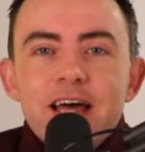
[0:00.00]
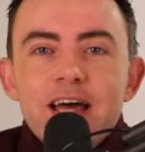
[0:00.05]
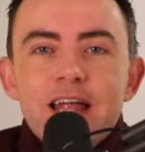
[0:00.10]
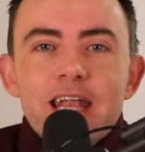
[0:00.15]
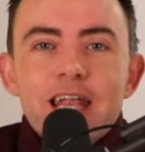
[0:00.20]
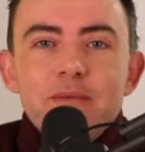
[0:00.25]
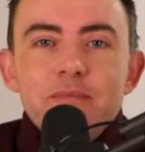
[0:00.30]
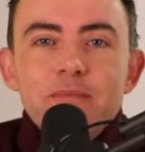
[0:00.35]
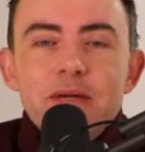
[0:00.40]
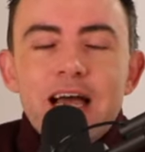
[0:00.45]

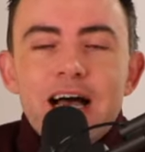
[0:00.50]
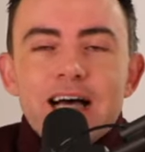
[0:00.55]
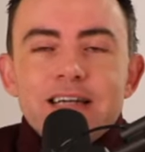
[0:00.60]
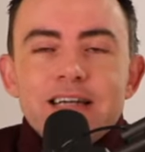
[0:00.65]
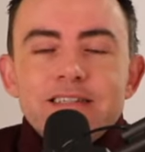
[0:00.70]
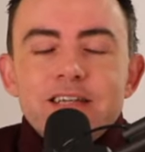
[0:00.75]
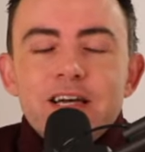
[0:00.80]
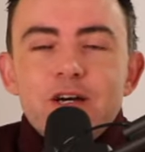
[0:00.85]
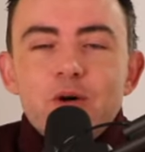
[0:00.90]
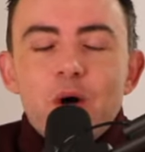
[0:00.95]
Let me
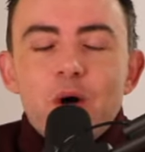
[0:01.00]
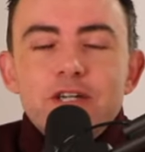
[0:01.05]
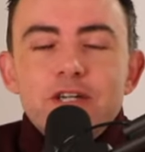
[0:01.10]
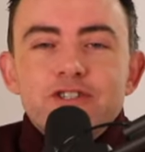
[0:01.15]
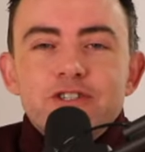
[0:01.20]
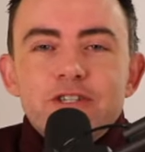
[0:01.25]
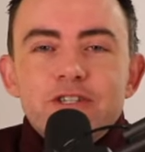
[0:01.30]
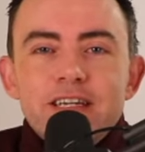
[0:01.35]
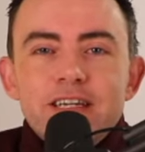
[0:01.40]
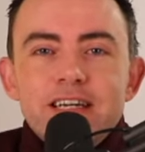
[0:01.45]
ask a
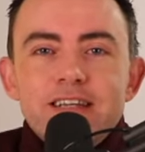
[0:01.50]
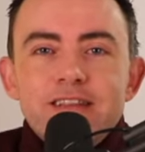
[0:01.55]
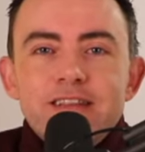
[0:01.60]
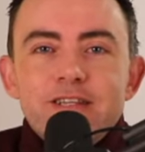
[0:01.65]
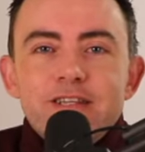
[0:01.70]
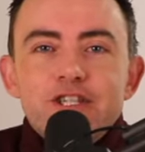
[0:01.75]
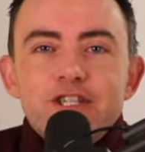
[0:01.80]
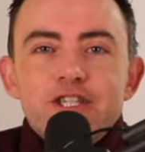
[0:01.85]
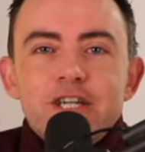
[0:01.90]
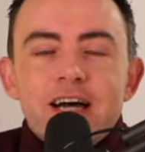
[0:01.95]
question in
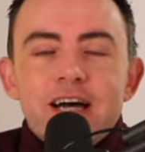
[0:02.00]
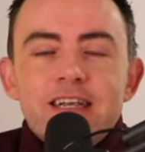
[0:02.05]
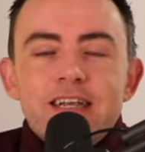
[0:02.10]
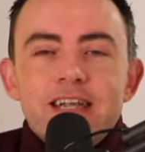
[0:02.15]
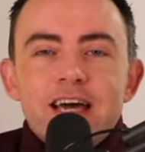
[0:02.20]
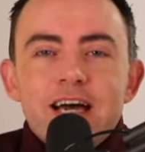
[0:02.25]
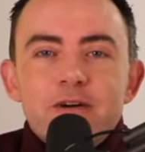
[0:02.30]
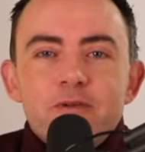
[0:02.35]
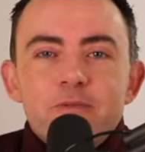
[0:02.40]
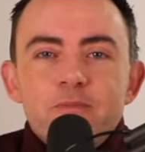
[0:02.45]
the chat
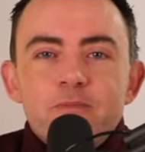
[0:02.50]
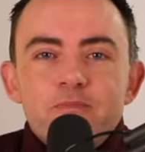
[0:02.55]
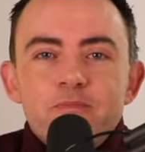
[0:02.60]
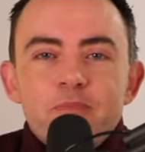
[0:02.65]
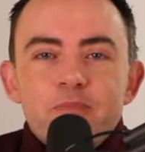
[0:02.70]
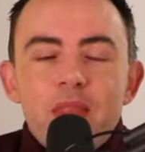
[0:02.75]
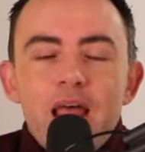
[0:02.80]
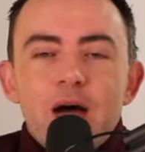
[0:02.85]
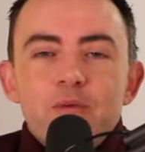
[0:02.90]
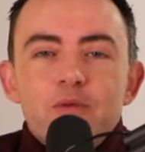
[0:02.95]
now.
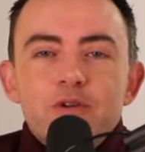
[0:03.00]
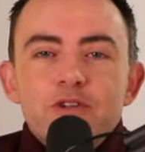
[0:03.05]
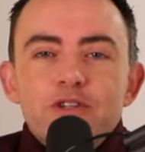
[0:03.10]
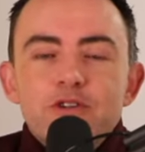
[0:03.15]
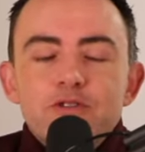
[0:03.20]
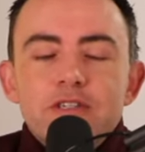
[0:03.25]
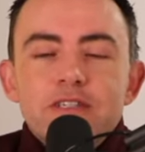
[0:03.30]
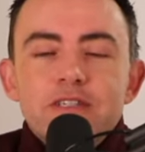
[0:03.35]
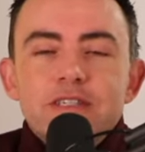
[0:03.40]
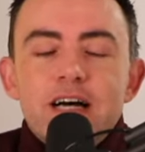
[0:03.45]
I want
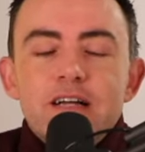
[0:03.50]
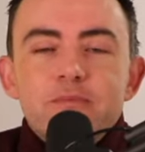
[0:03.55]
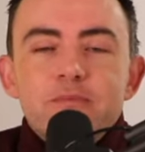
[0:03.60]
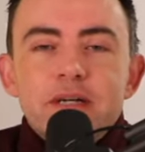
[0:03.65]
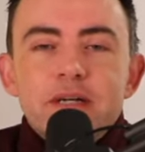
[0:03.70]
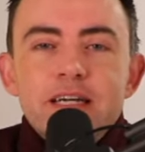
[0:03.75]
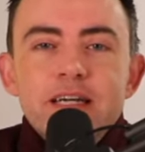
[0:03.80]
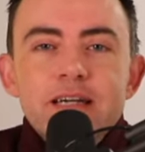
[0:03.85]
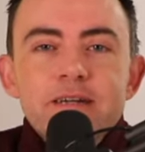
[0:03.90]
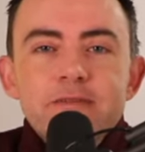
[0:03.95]
you to tell
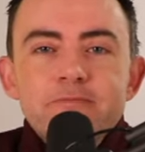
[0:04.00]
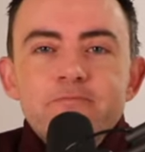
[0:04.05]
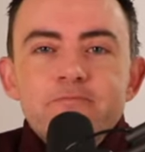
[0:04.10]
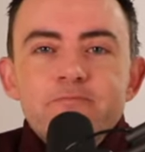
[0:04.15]
me